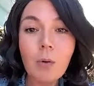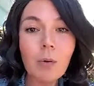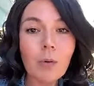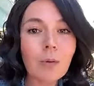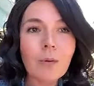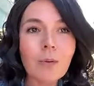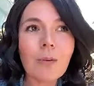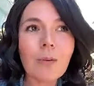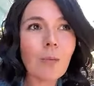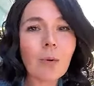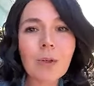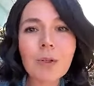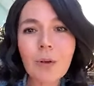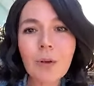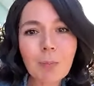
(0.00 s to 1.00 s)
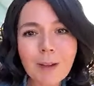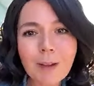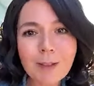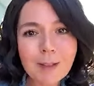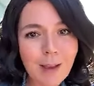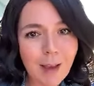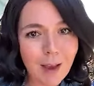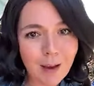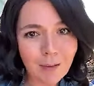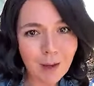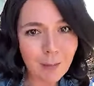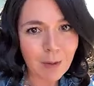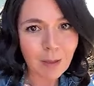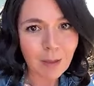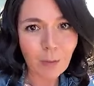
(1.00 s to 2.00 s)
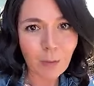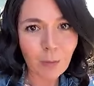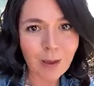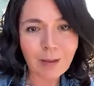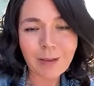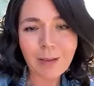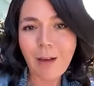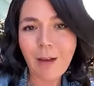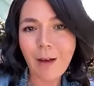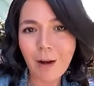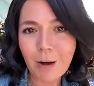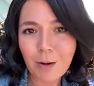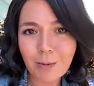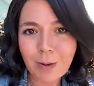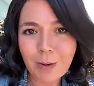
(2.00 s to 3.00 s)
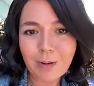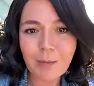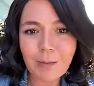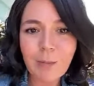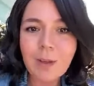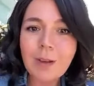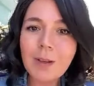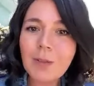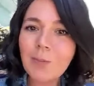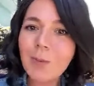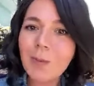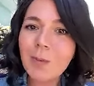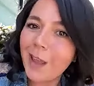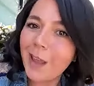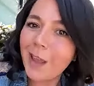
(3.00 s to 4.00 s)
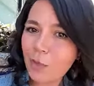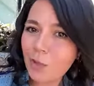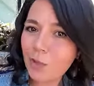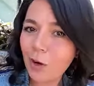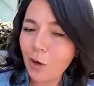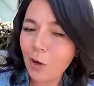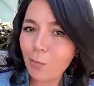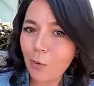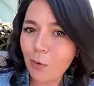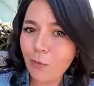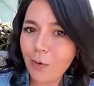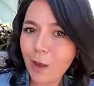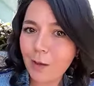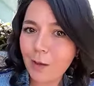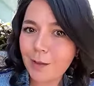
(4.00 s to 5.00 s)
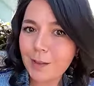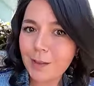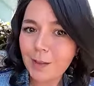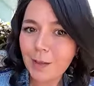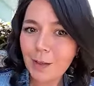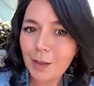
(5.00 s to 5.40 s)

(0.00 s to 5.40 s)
we're blessed to have them in the way that they are written, because we can restore our profiles.